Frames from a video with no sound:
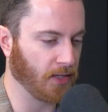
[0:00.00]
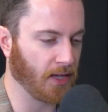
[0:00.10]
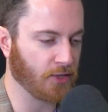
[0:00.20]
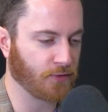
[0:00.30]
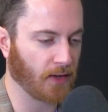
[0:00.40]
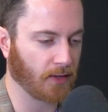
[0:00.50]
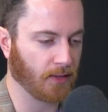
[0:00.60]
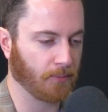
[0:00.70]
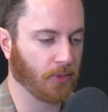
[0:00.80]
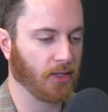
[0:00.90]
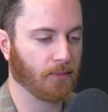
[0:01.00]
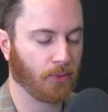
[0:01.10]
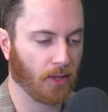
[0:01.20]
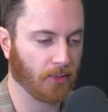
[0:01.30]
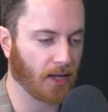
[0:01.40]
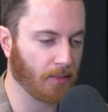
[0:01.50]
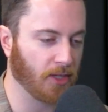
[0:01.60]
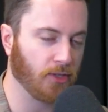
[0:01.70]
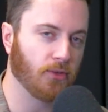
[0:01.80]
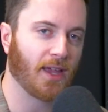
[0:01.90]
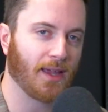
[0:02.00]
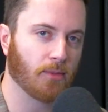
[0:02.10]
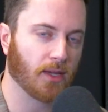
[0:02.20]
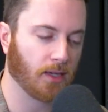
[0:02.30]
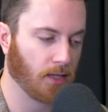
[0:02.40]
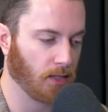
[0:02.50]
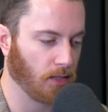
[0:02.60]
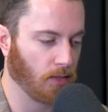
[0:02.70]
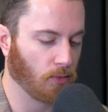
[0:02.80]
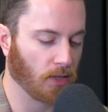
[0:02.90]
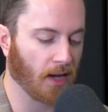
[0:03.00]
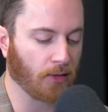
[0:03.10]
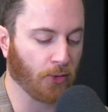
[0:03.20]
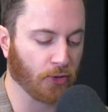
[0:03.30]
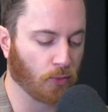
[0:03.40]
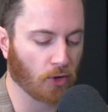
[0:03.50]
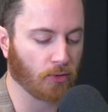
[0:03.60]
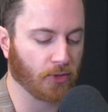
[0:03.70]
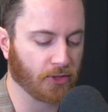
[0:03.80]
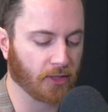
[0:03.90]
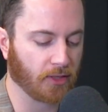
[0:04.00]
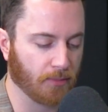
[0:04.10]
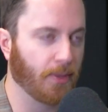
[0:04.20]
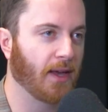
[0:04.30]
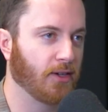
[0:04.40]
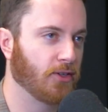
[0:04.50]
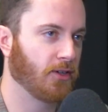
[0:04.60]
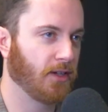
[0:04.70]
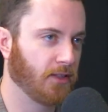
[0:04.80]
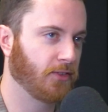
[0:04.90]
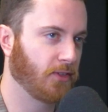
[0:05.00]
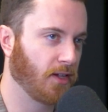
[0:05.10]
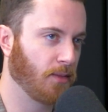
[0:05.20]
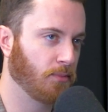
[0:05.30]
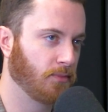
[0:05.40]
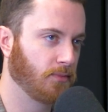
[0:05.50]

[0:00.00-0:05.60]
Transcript: an HVAC company, a plumbing, I mean, you name it, we're not going to work with a competitor in the same